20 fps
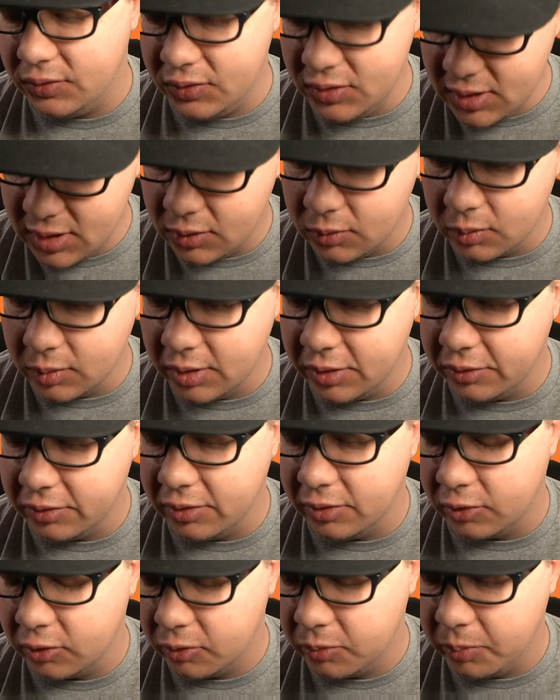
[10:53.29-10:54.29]
decrease
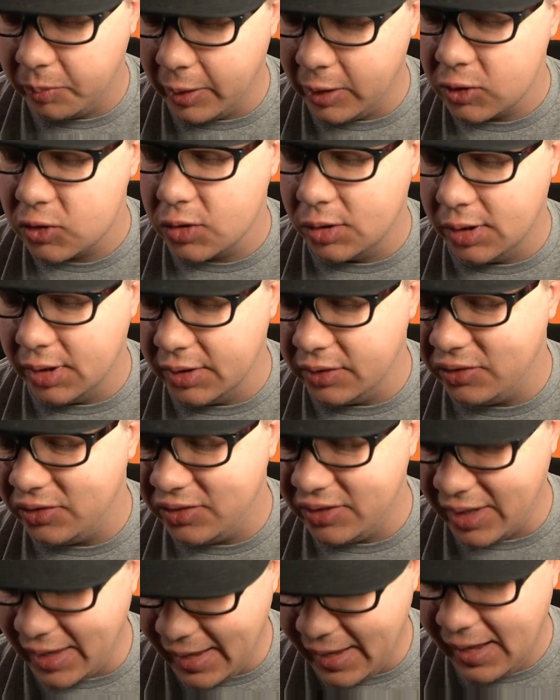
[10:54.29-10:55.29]
the special
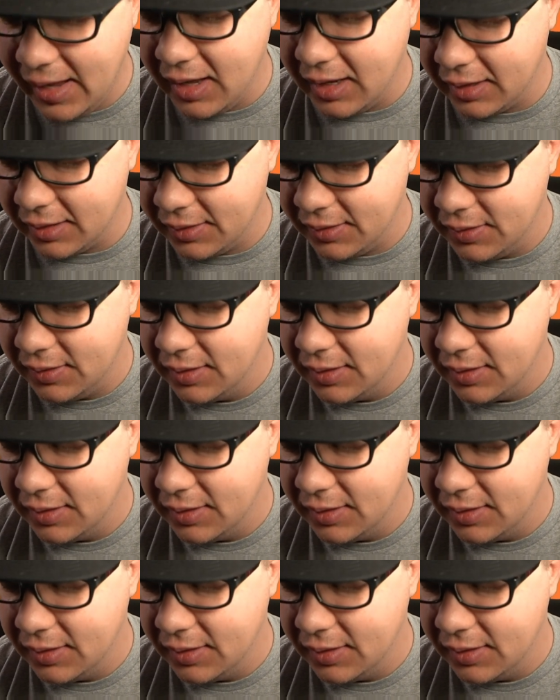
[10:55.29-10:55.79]
attack